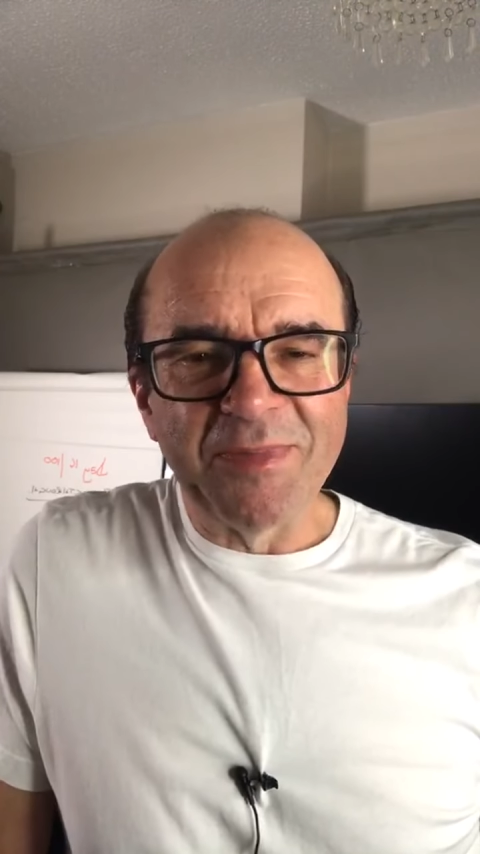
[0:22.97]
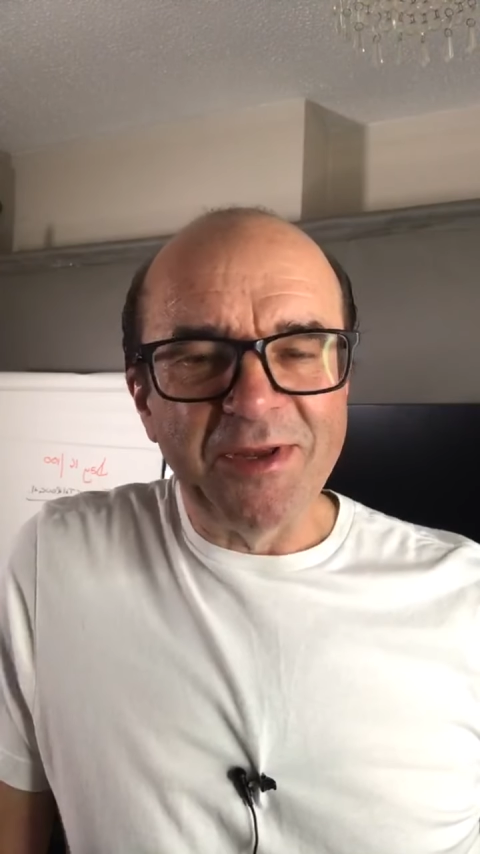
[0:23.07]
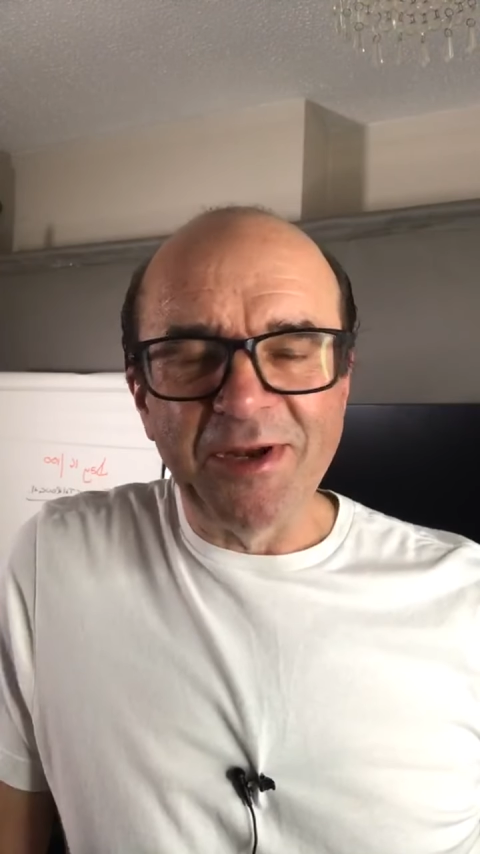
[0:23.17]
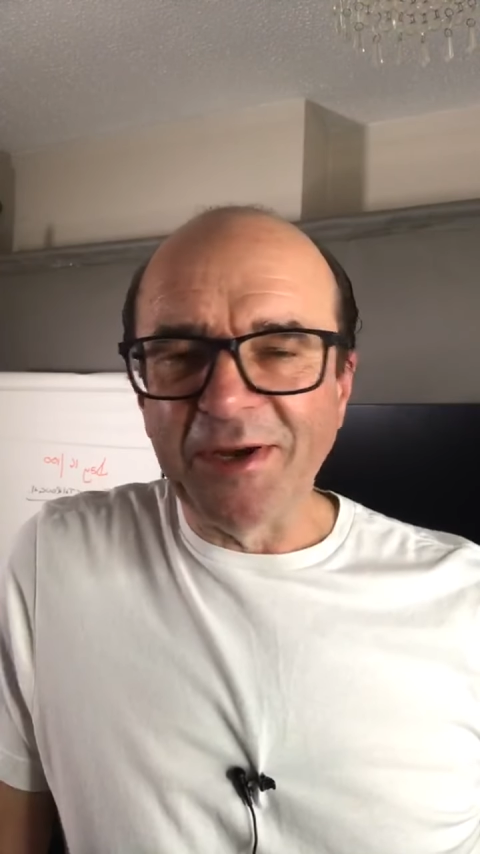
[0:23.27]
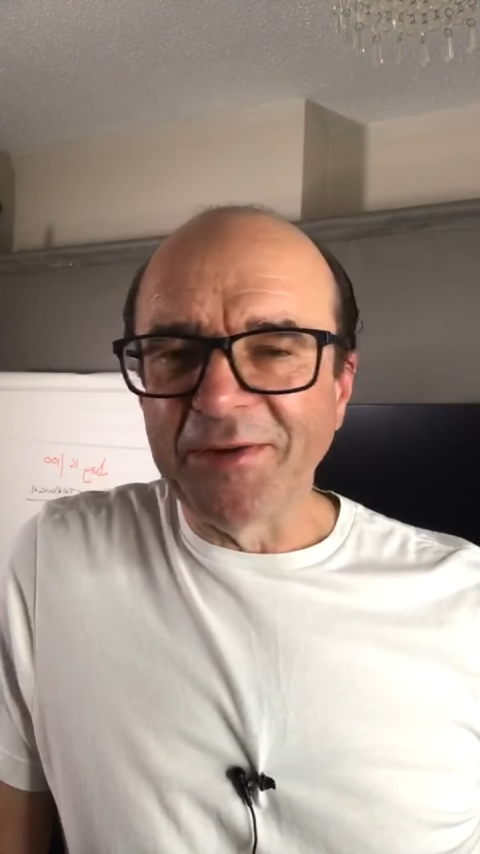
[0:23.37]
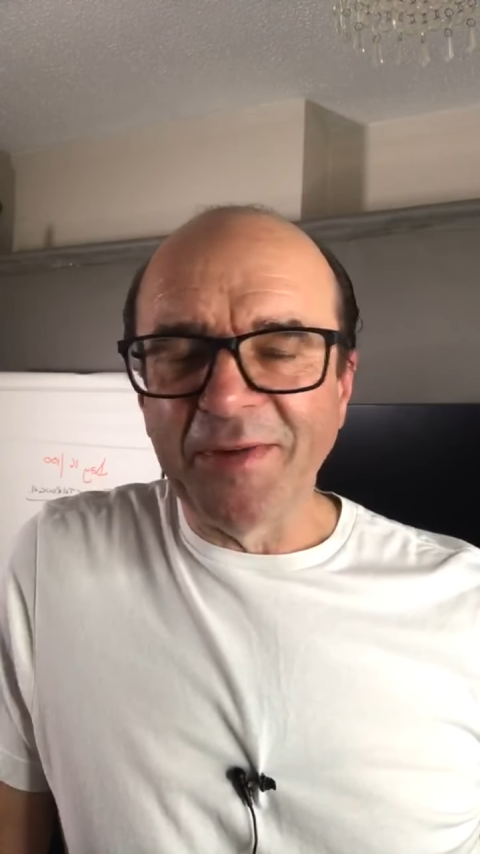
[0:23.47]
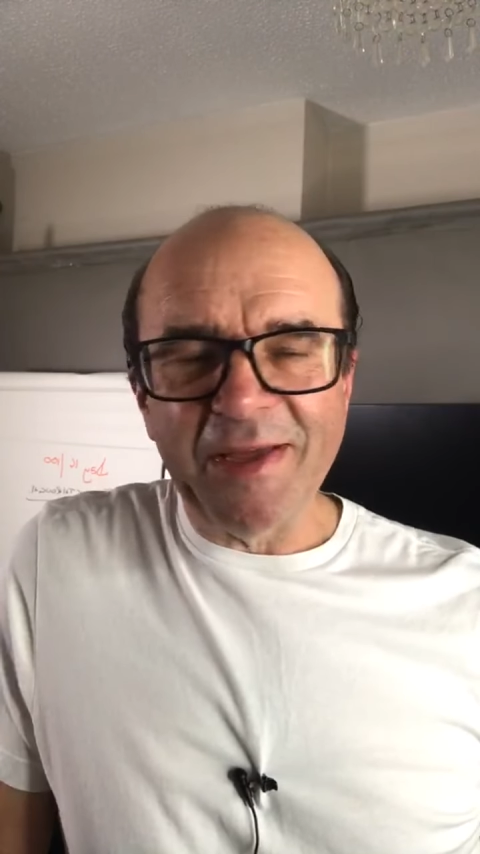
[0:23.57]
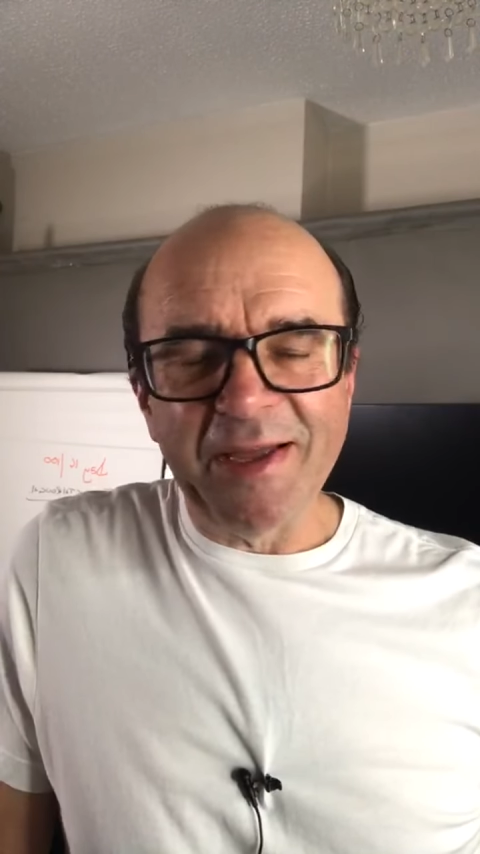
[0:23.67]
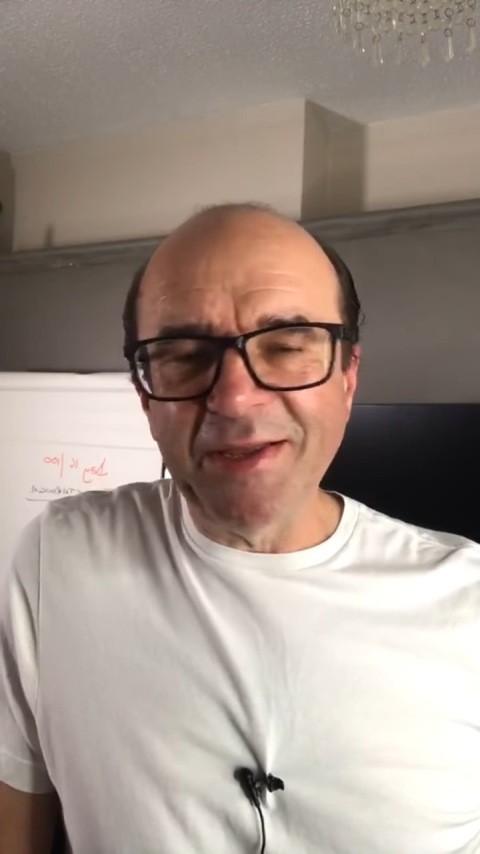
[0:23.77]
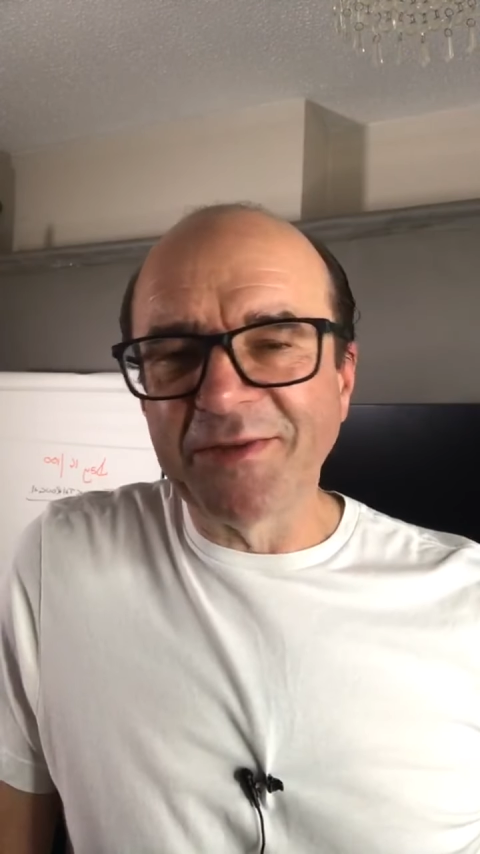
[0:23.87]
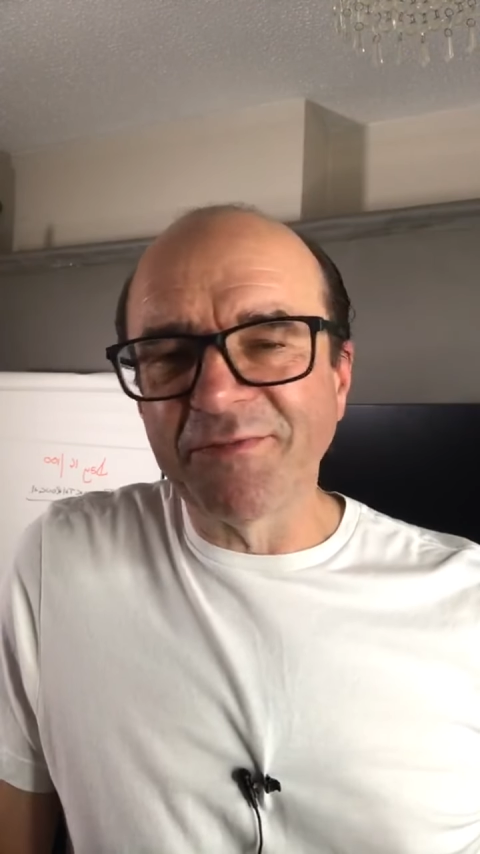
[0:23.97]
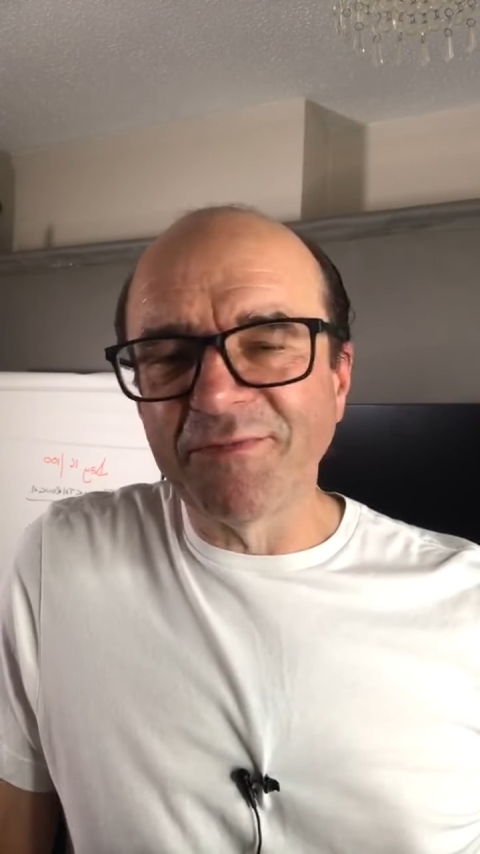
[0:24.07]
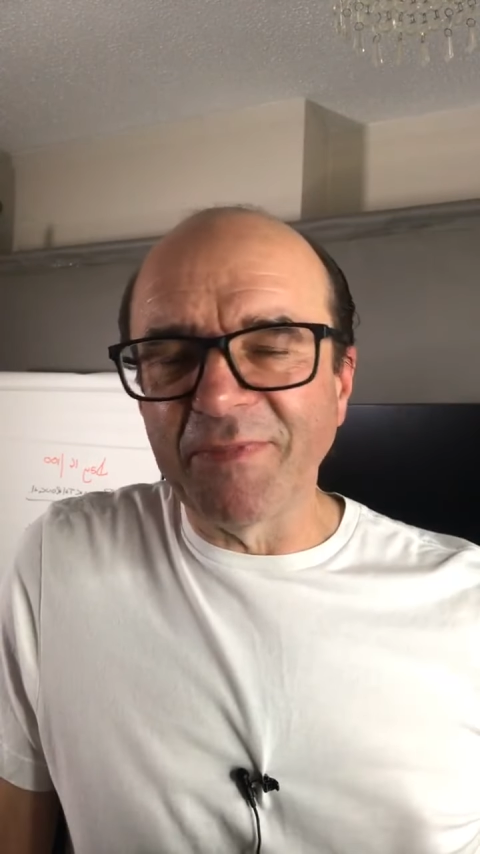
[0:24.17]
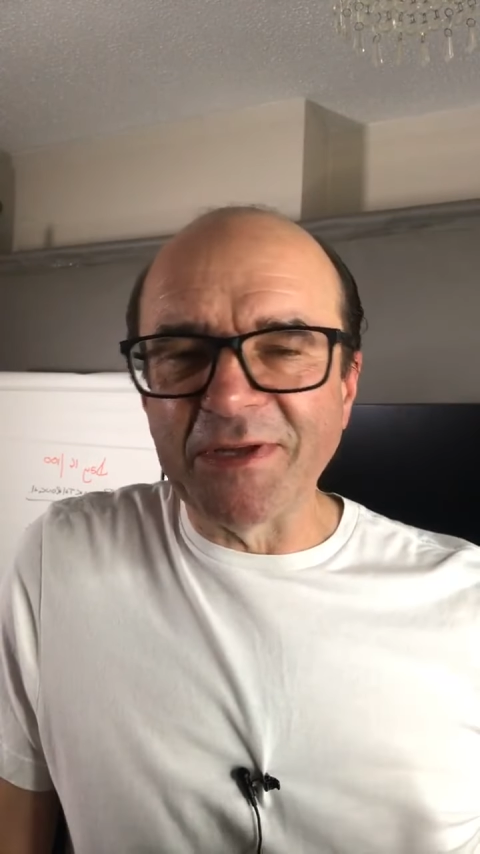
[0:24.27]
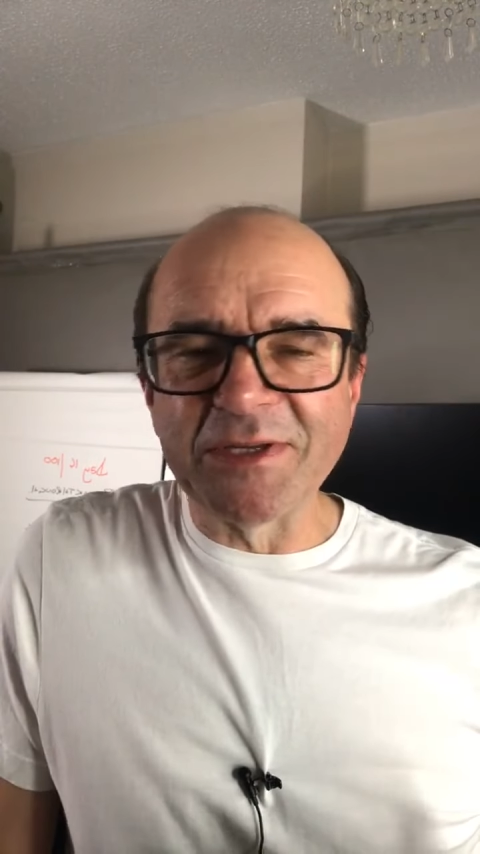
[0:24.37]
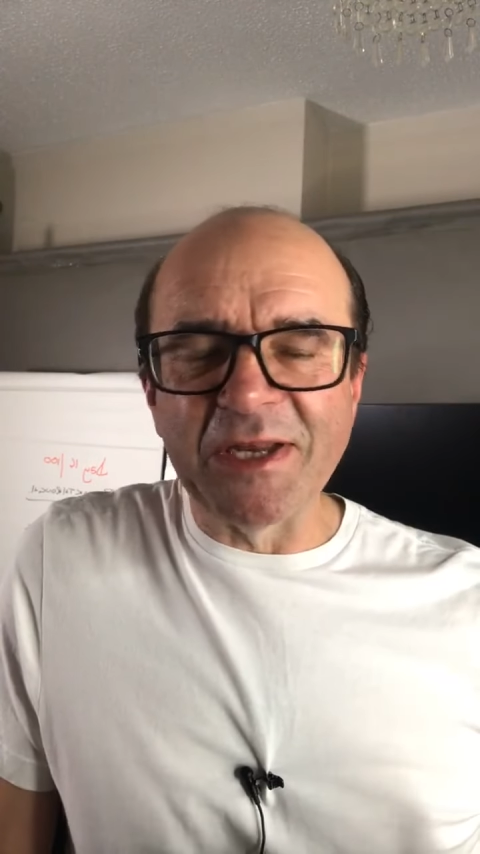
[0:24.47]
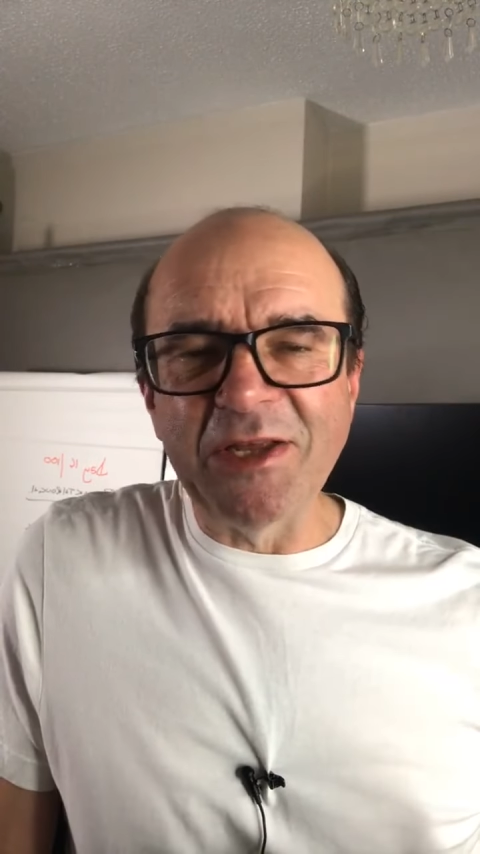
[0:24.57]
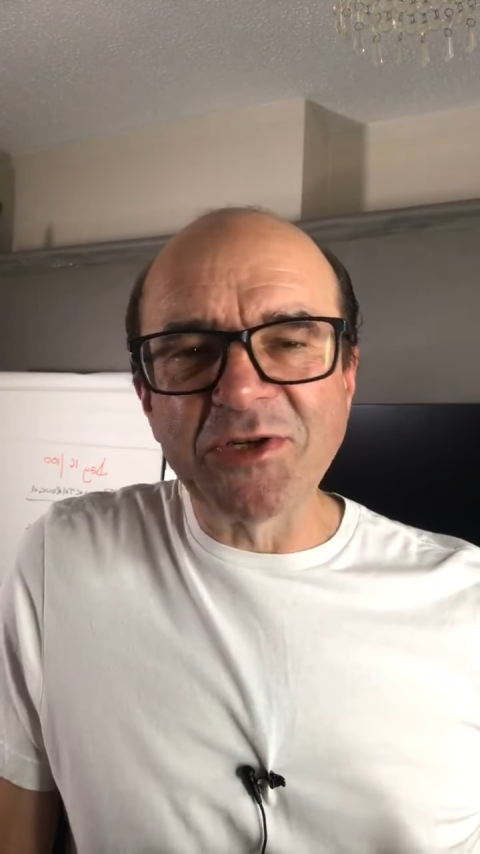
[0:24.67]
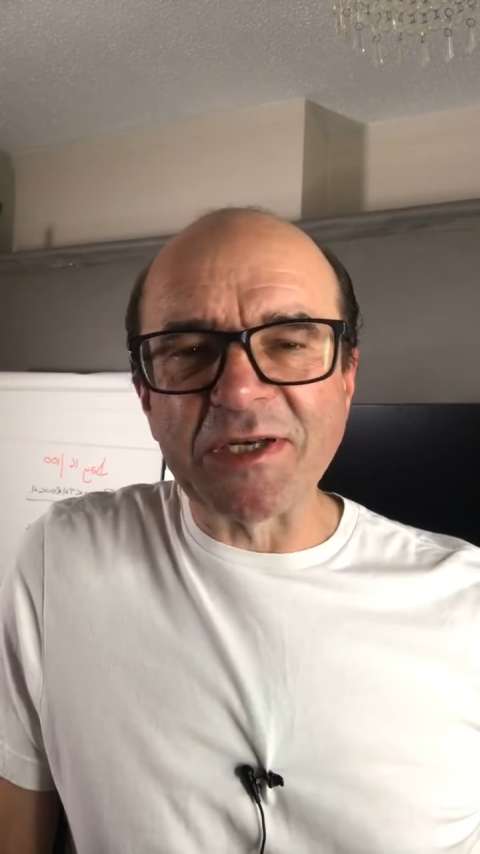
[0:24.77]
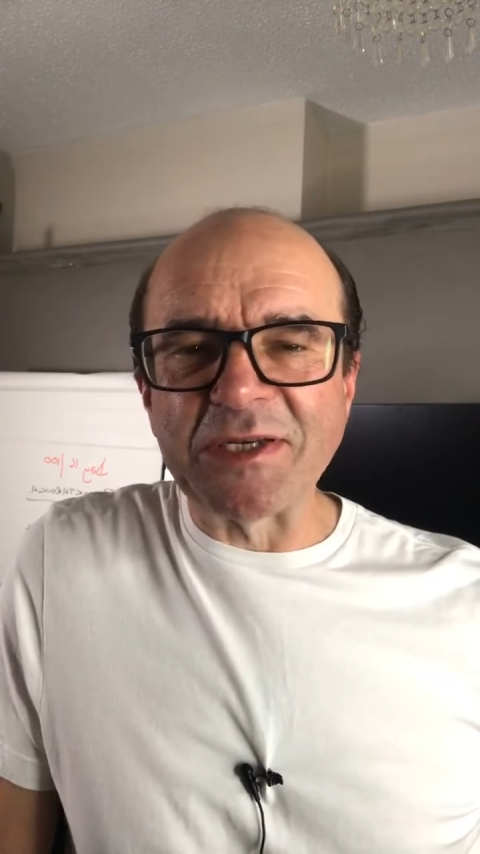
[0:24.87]
You know, it's an
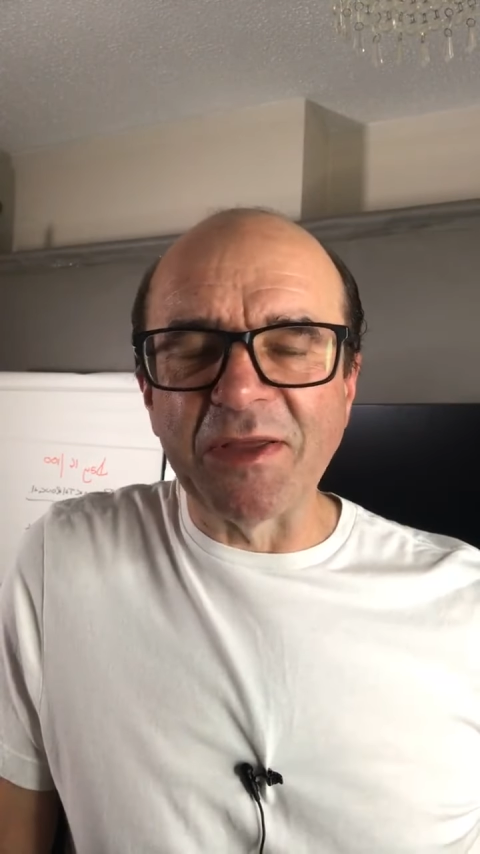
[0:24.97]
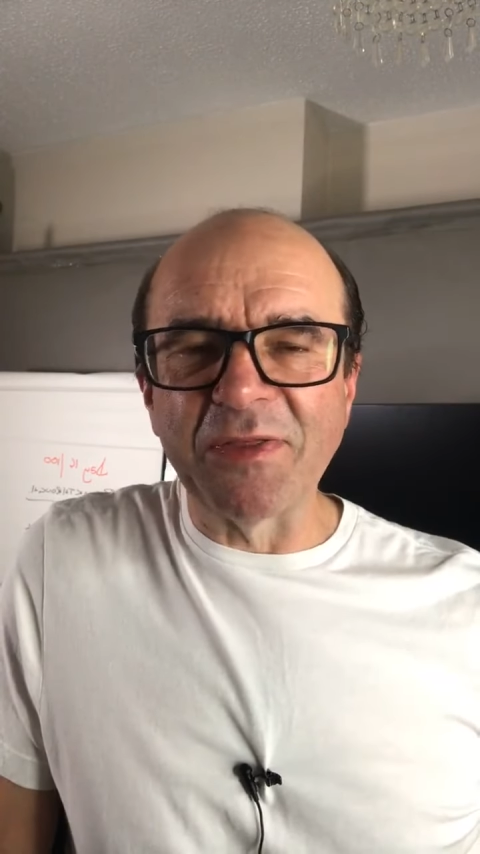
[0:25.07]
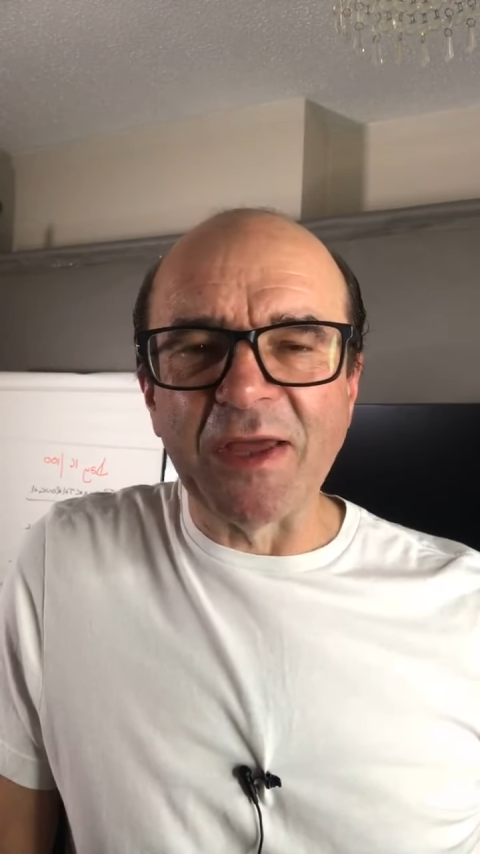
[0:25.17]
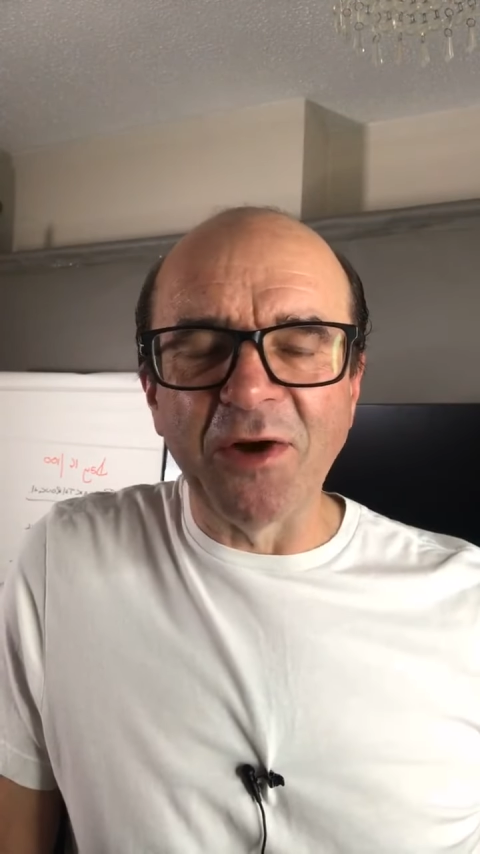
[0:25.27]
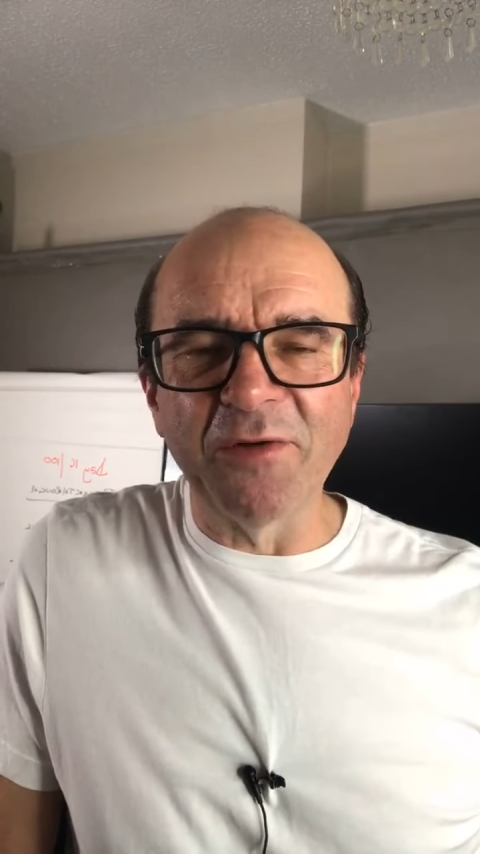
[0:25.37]
interesting thing.